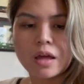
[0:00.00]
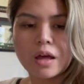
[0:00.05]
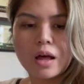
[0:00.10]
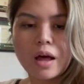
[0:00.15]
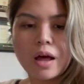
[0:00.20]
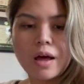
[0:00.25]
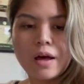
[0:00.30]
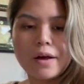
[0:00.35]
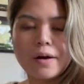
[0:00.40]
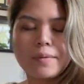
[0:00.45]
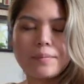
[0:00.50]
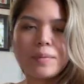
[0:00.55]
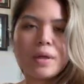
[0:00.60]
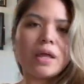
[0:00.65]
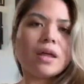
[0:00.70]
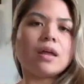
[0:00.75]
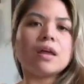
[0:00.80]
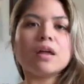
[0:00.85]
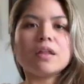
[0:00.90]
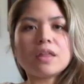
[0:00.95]

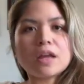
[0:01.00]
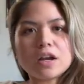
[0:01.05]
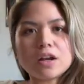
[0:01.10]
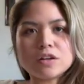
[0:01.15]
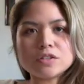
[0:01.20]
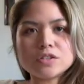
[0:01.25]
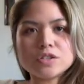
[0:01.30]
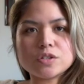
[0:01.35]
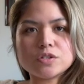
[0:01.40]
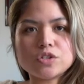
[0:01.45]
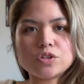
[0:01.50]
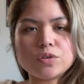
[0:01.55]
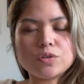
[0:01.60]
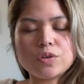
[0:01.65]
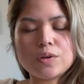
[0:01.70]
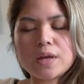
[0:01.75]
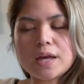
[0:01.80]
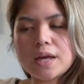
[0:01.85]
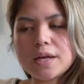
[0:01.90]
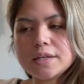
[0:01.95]
that I also showed you
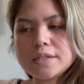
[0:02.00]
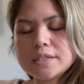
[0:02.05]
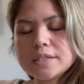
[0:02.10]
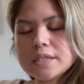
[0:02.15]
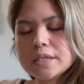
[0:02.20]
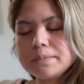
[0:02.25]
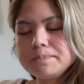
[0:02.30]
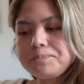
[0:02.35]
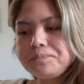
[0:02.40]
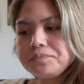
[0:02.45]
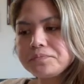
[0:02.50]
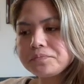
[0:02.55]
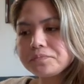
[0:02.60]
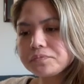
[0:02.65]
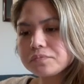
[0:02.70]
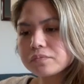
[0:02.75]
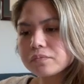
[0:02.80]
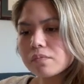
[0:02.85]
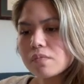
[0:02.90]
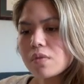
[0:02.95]
guys.
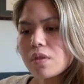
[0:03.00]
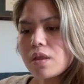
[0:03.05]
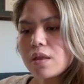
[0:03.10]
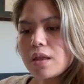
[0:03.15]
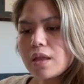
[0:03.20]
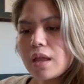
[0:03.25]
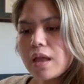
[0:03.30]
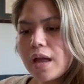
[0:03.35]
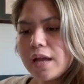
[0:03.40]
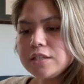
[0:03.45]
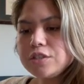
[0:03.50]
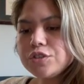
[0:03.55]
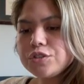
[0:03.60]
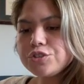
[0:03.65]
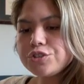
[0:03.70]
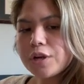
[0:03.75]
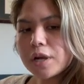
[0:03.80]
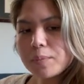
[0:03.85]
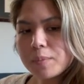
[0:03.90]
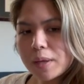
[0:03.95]
I do
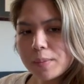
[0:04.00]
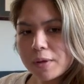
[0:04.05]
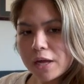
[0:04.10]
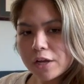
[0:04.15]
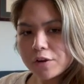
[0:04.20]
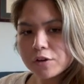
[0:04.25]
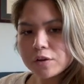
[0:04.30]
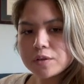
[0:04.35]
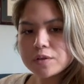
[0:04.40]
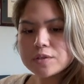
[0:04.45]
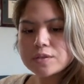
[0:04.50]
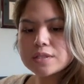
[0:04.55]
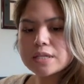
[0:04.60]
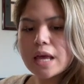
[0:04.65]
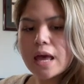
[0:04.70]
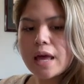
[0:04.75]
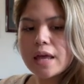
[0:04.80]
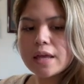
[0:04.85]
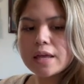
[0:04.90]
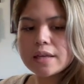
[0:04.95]
track my macros
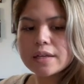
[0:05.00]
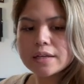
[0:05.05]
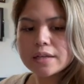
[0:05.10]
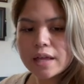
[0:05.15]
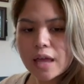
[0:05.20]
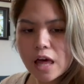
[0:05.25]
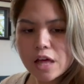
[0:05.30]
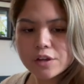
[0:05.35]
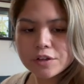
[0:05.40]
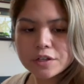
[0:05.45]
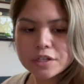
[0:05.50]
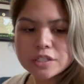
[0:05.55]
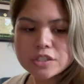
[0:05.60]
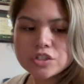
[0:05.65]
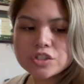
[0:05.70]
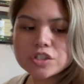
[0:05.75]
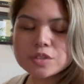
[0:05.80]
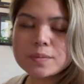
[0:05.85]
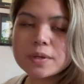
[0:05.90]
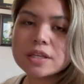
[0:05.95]
and calories
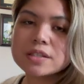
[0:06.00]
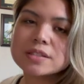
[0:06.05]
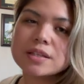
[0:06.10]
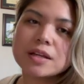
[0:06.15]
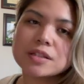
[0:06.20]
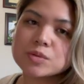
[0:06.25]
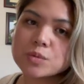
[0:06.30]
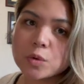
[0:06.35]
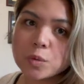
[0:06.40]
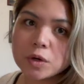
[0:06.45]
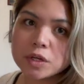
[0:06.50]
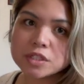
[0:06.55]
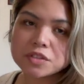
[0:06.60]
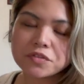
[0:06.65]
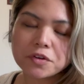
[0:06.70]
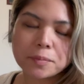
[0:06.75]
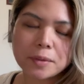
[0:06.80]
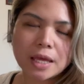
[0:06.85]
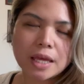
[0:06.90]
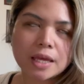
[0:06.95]
just because that's what works for
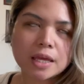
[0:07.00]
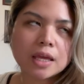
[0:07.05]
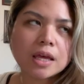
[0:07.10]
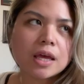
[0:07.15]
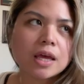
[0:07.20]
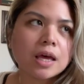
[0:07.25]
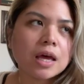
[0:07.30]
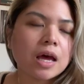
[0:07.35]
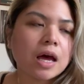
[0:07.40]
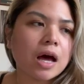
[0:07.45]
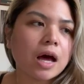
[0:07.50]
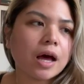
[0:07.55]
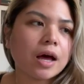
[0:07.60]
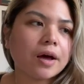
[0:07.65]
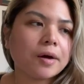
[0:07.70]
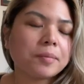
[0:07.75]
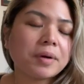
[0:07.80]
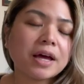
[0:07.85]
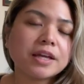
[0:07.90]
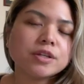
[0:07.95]
me.
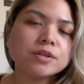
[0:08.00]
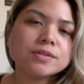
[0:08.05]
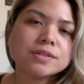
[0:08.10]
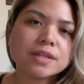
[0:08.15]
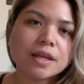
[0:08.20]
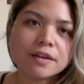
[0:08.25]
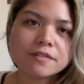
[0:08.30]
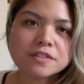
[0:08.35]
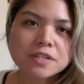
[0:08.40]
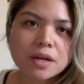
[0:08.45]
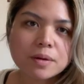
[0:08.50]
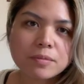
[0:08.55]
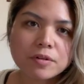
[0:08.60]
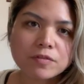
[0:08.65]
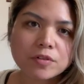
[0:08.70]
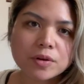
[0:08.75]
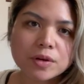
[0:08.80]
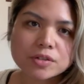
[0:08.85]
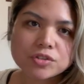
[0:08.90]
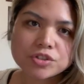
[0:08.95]
I use LifeSum if
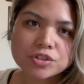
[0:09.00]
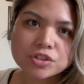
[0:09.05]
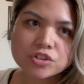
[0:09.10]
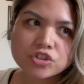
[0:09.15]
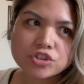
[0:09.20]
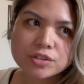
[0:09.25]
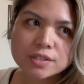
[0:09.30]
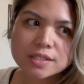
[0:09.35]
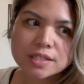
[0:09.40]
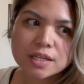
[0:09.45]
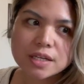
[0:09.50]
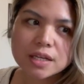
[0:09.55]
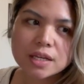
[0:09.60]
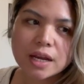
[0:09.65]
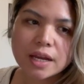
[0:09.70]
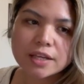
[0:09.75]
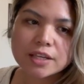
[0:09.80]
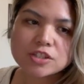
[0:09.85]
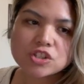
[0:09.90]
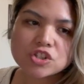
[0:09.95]
you guys are interested. I
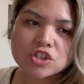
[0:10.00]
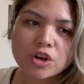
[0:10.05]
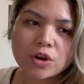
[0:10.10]
can show